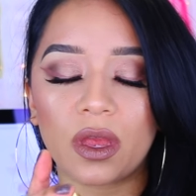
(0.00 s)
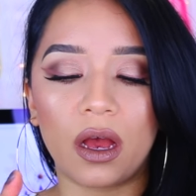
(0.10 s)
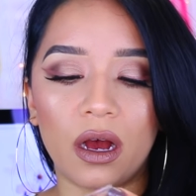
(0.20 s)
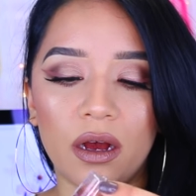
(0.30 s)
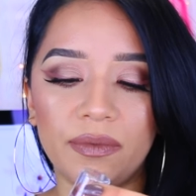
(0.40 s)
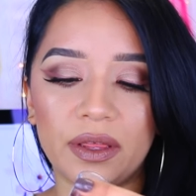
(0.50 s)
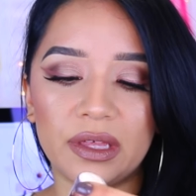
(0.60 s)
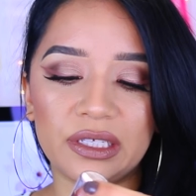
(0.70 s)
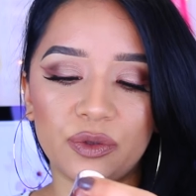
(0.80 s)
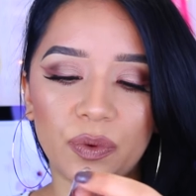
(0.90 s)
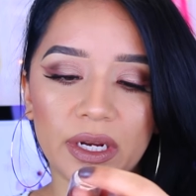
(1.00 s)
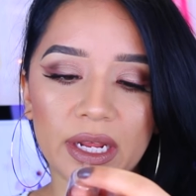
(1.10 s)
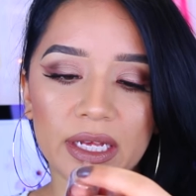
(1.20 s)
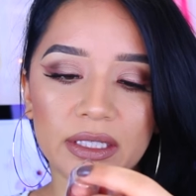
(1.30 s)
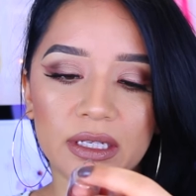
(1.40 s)
Um, this
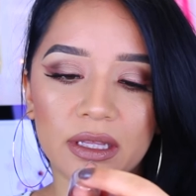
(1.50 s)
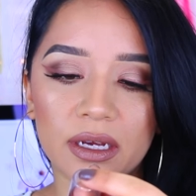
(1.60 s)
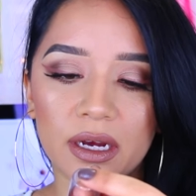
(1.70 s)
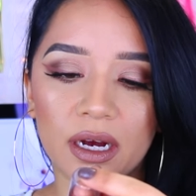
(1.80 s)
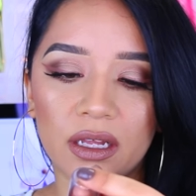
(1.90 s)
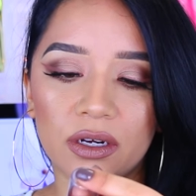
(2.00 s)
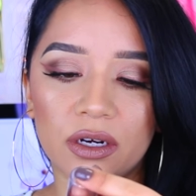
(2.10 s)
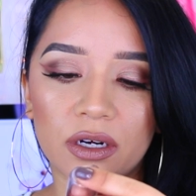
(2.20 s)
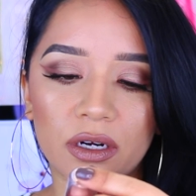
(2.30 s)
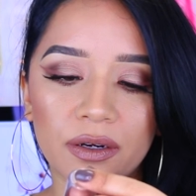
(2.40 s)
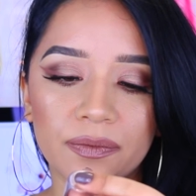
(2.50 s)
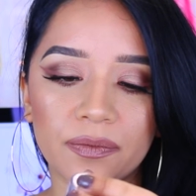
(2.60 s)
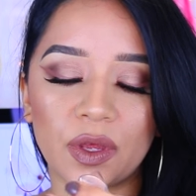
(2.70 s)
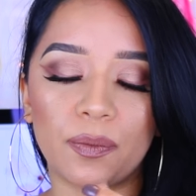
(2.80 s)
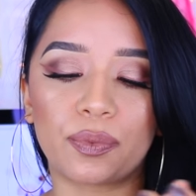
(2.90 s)
one is in the color
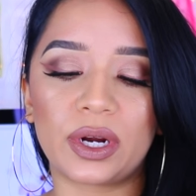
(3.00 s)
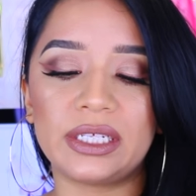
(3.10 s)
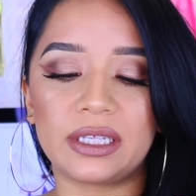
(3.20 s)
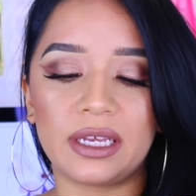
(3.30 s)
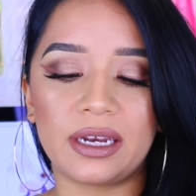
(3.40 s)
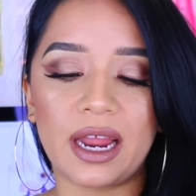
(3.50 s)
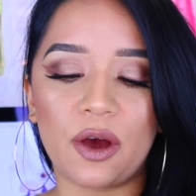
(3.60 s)
Brazen.